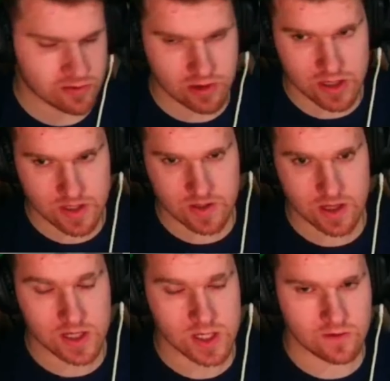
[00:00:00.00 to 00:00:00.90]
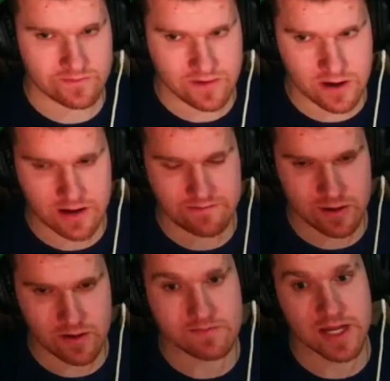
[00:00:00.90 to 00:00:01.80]
run so far,
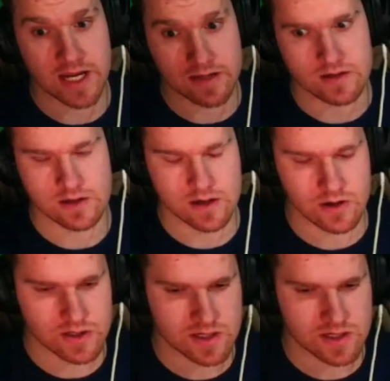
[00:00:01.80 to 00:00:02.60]
even though I'm dead currently.